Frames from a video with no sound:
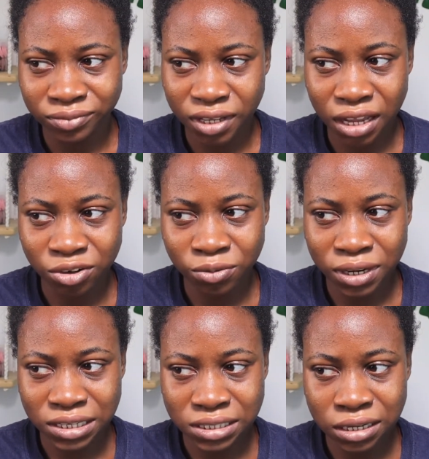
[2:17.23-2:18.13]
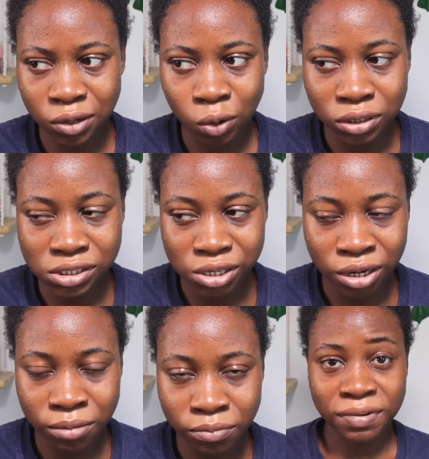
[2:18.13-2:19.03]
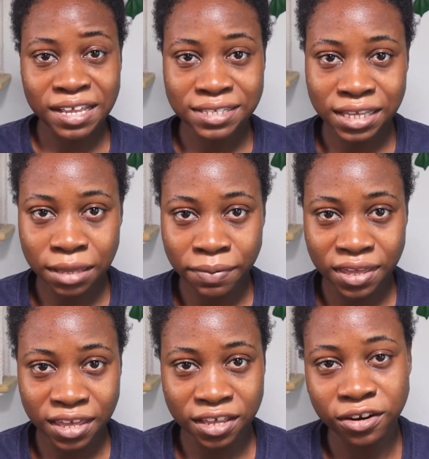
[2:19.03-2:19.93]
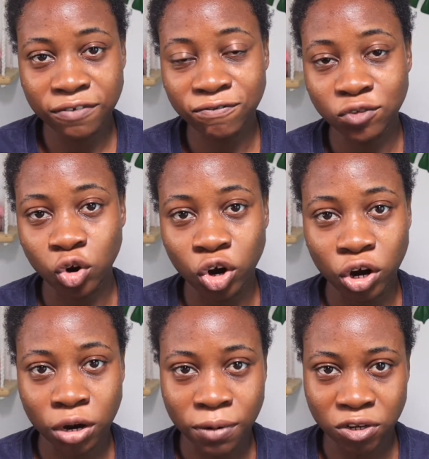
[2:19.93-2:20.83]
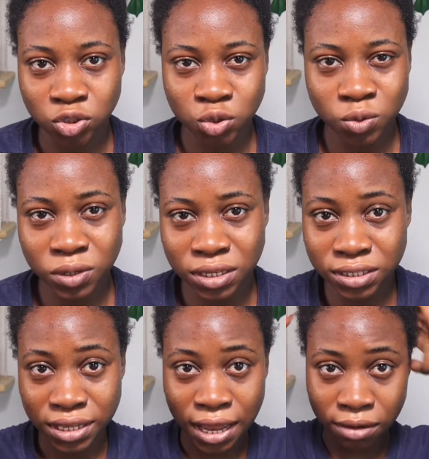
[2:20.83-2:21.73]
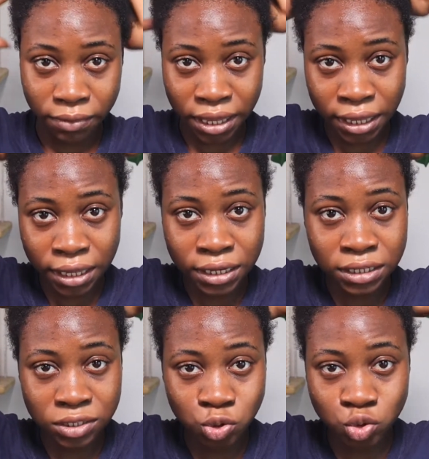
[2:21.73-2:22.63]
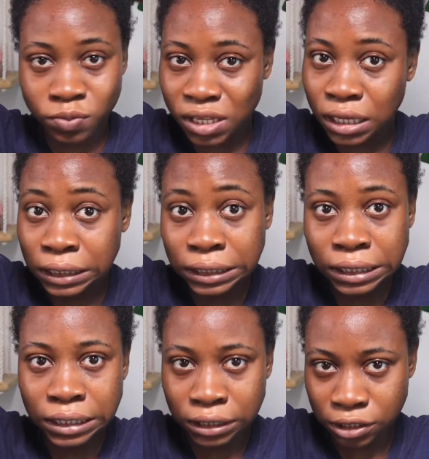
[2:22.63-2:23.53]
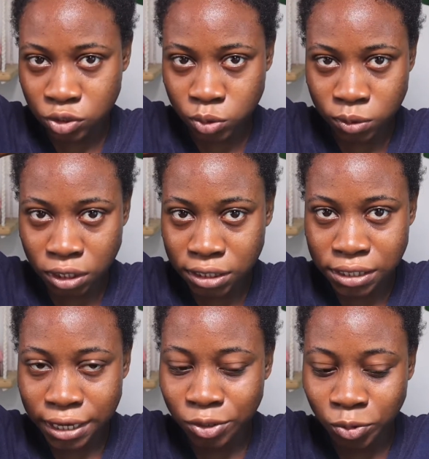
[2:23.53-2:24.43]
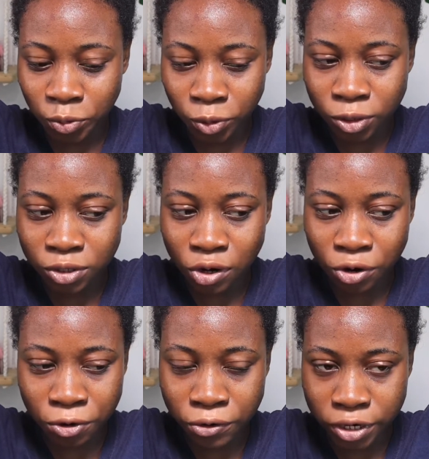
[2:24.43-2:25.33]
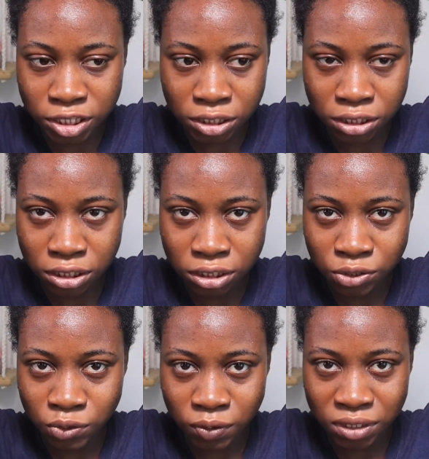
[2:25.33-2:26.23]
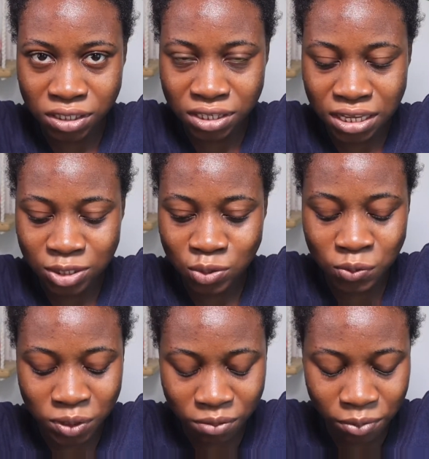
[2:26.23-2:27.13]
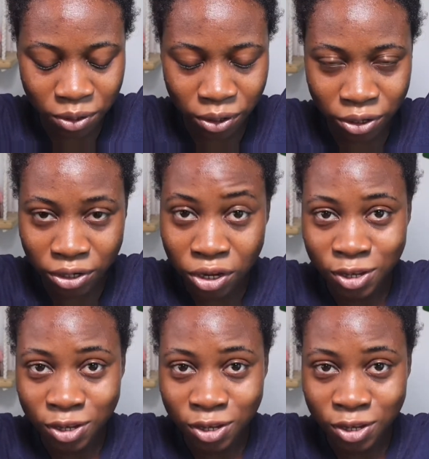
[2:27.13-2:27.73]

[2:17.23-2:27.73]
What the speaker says: I don't know whether I say long term. I plan to keep it in for about 2 weeks, and my hair needs to be clean so that I don't run crazy during that 2-week period.